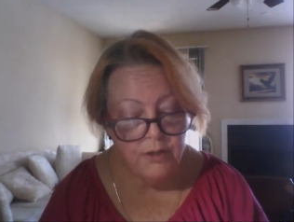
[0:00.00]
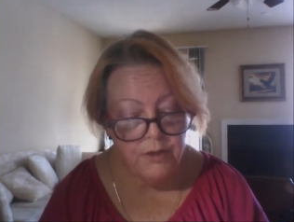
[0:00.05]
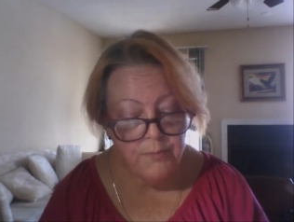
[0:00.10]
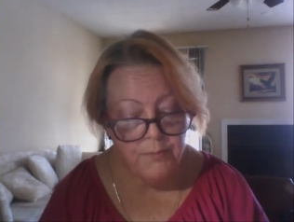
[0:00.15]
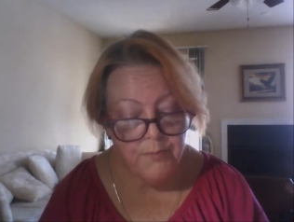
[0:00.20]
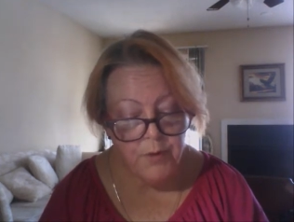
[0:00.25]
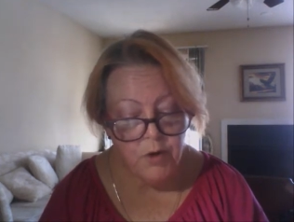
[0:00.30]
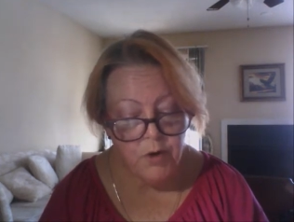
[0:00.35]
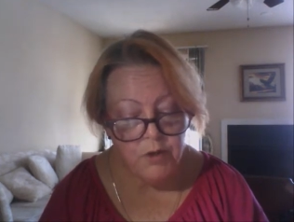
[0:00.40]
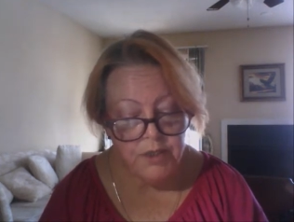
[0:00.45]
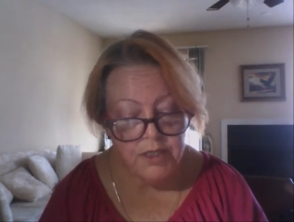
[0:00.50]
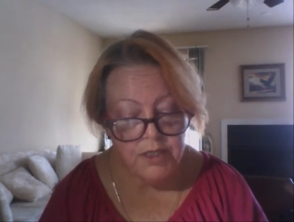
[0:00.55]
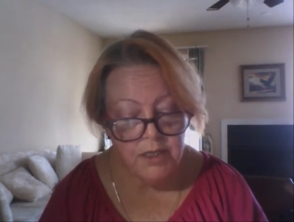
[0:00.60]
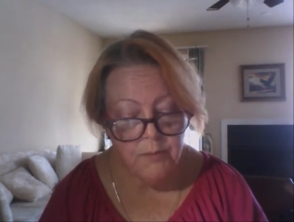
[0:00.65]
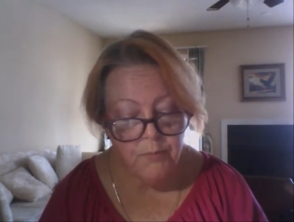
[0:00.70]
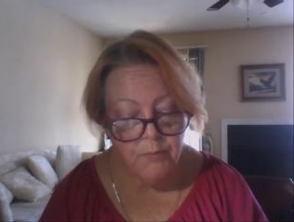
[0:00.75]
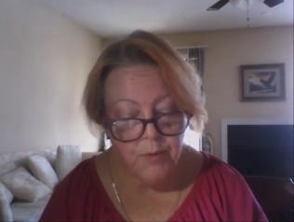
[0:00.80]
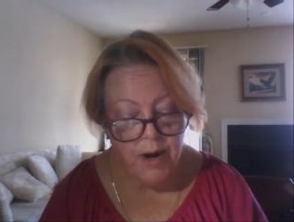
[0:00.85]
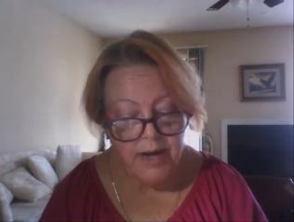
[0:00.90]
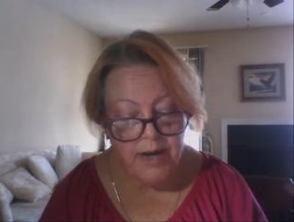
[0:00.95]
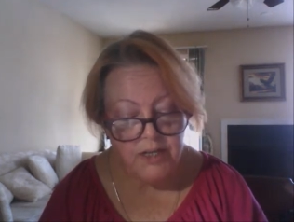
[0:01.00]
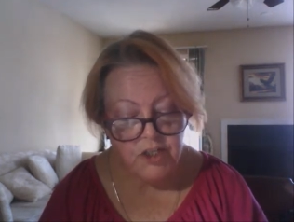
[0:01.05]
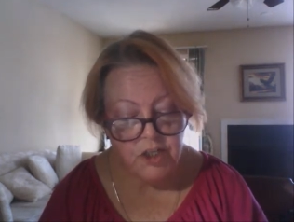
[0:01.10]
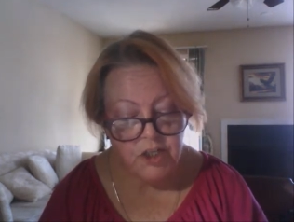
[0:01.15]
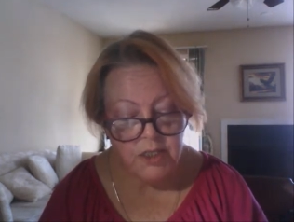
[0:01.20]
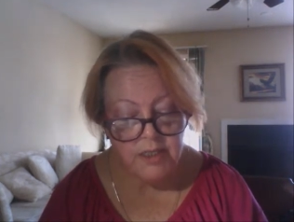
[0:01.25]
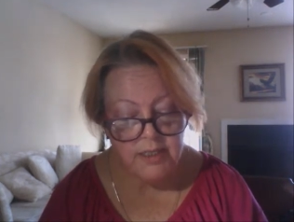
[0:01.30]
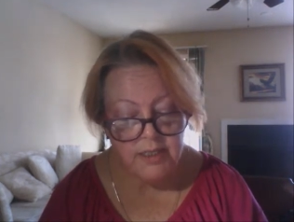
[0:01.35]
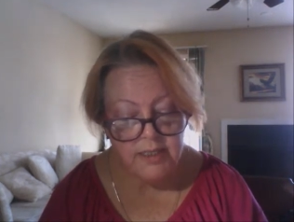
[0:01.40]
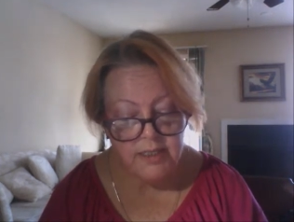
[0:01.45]
the bursting
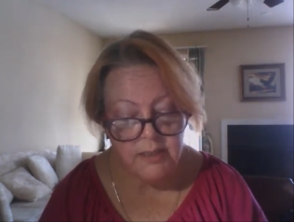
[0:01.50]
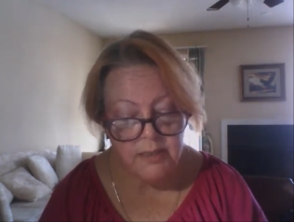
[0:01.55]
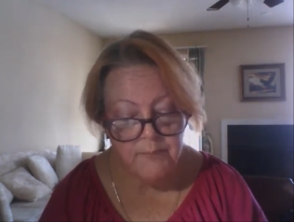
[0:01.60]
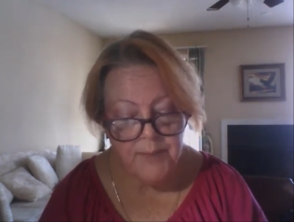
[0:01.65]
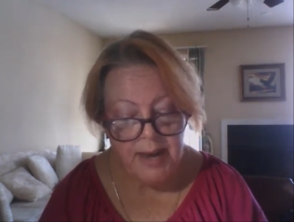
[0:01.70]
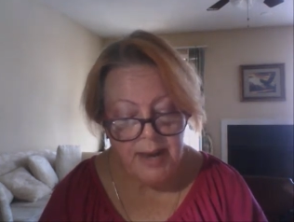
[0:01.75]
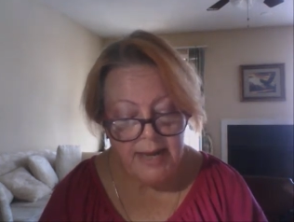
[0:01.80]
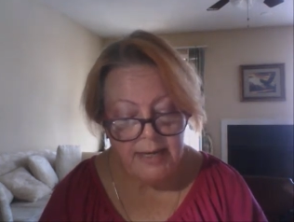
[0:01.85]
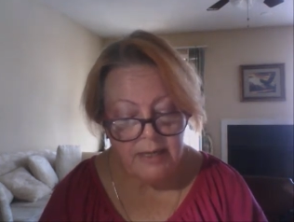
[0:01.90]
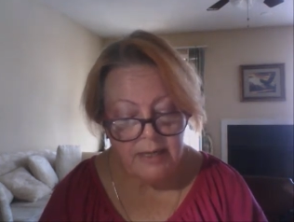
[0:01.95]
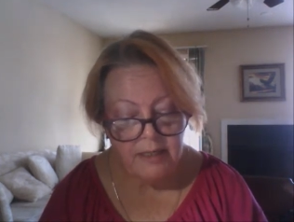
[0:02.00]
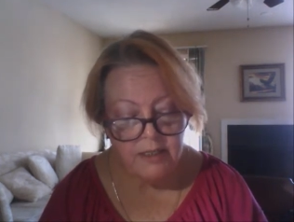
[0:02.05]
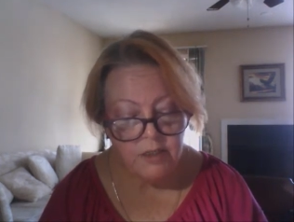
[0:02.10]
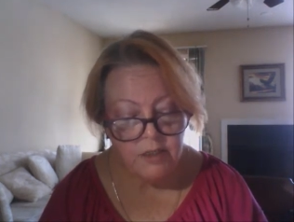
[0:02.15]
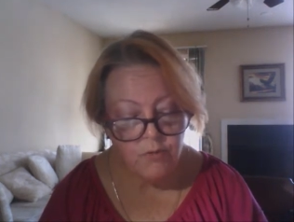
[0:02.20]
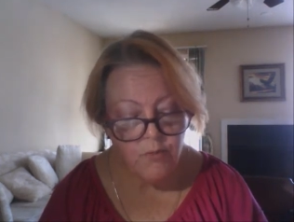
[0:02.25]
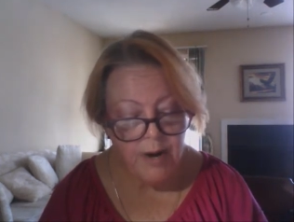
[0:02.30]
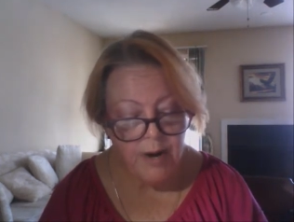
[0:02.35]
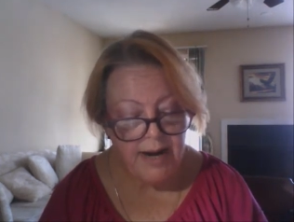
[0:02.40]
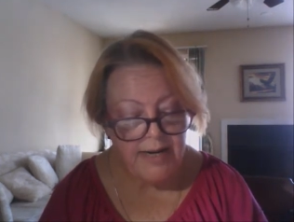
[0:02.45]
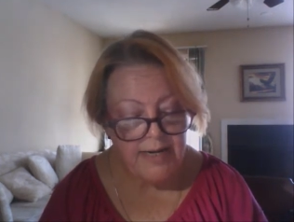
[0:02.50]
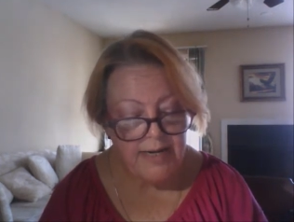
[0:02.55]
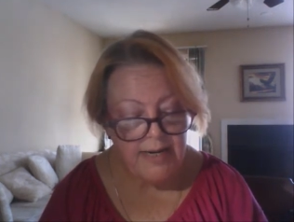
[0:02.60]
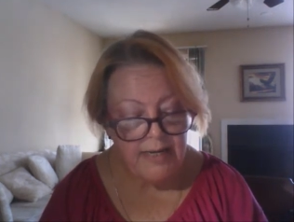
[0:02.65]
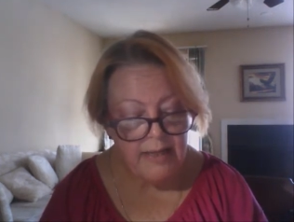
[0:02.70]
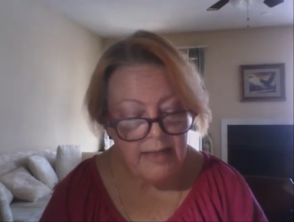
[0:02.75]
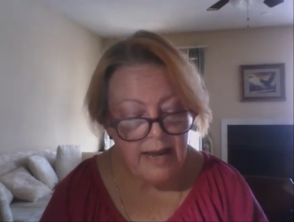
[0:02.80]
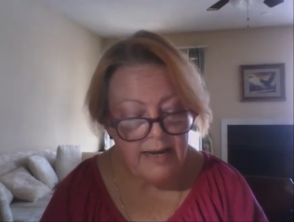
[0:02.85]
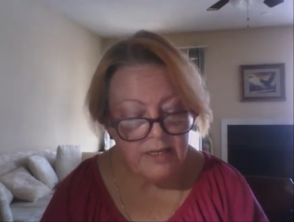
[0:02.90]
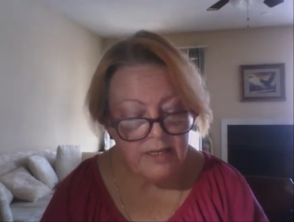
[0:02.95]
branches, the petals
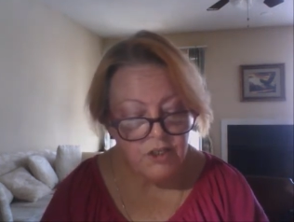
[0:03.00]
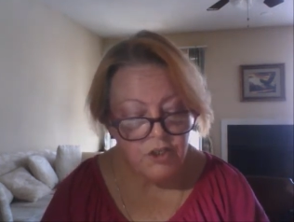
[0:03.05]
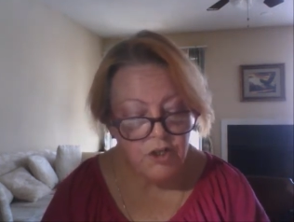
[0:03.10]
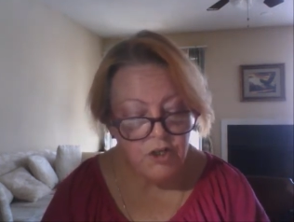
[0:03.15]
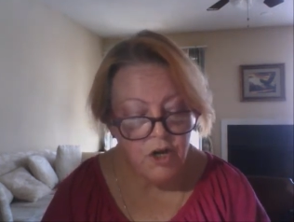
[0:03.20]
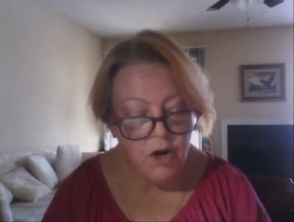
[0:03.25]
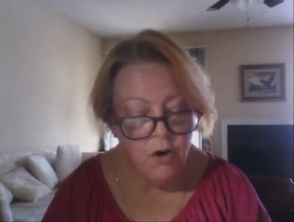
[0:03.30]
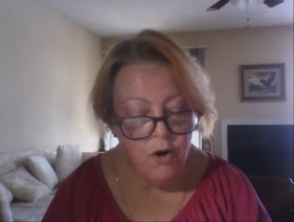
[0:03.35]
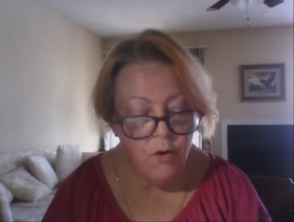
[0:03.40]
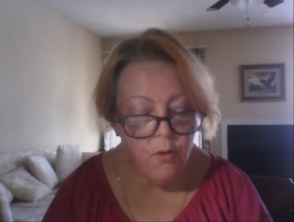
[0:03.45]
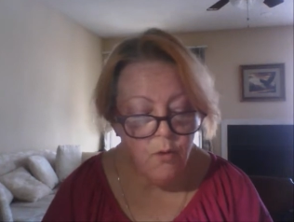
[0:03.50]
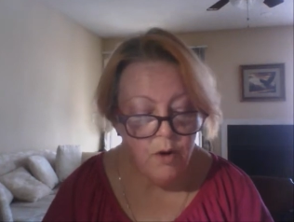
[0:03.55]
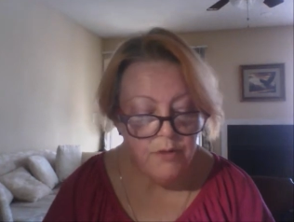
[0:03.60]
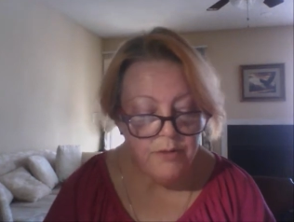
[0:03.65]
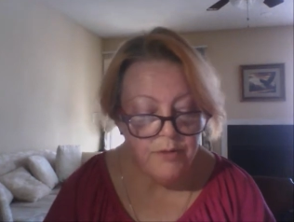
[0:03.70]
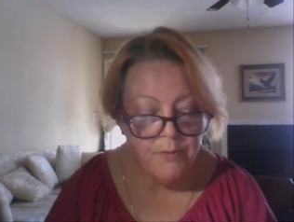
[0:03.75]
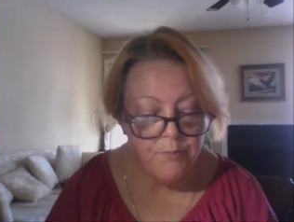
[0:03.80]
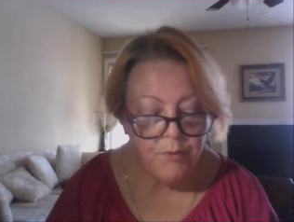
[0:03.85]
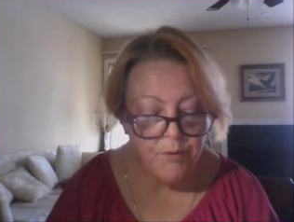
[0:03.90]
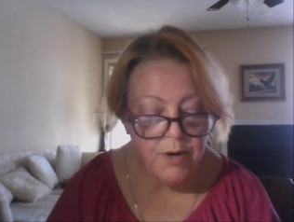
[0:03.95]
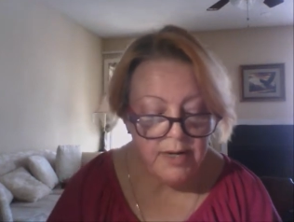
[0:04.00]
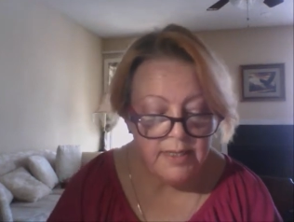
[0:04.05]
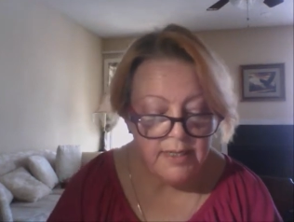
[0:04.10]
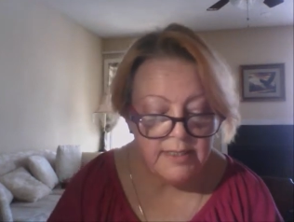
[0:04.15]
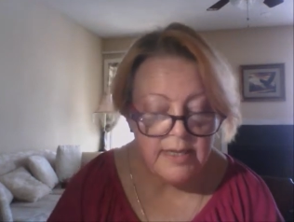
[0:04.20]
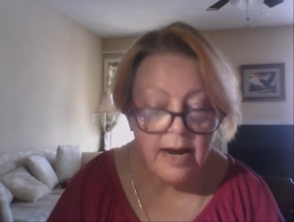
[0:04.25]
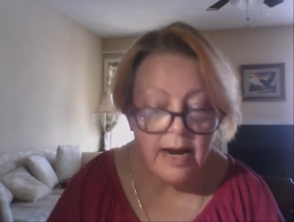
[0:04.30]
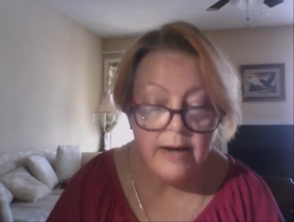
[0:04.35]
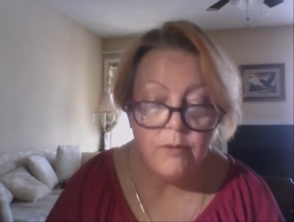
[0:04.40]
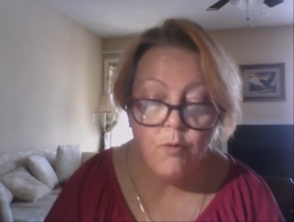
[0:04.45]
raining like snow on the brick
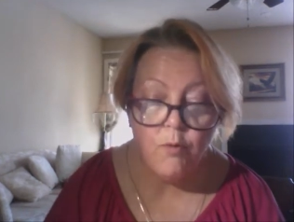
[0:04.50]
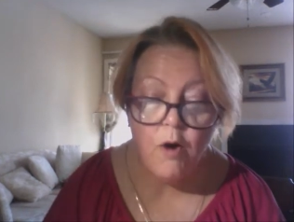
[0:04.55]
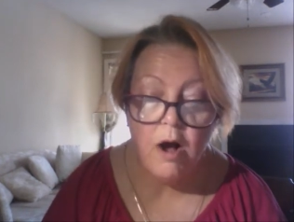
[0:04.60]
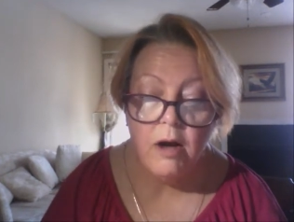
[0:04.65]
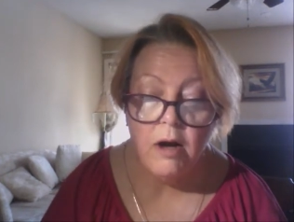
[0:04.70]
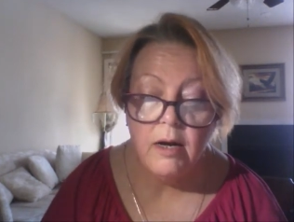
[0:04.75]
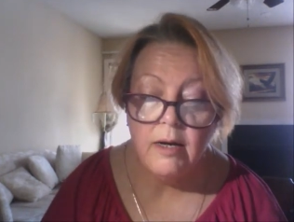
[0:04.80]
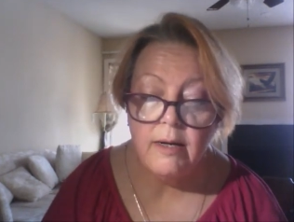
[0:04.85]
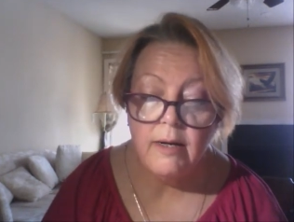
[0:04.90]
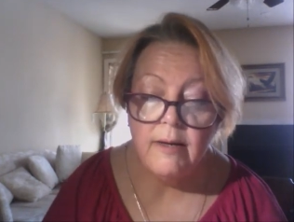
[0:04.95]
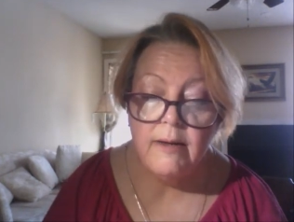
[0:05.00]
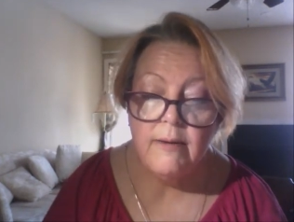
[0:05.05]
sidewalk,